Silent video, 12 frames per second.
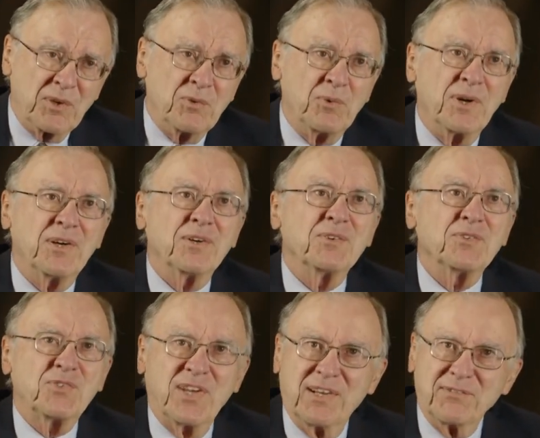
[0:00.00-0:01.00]
where
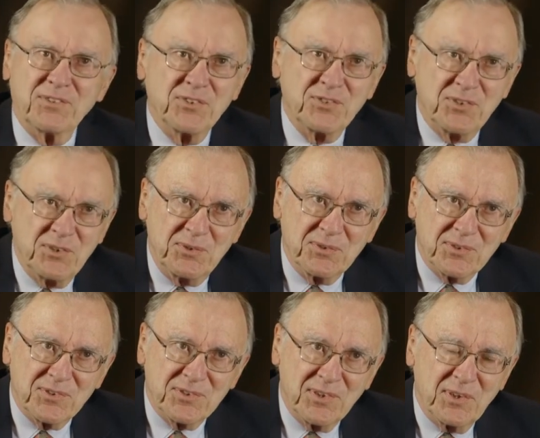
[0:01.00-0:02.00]
Stanford
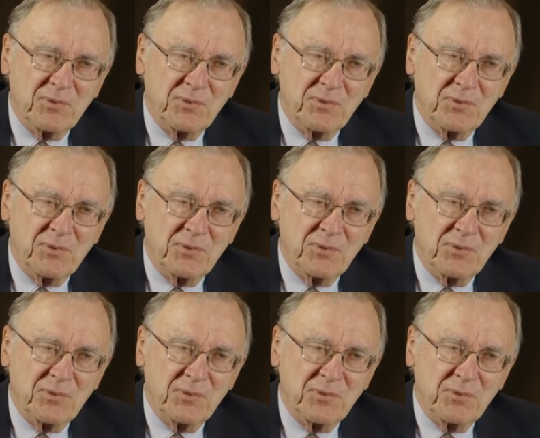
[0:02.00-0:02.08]
students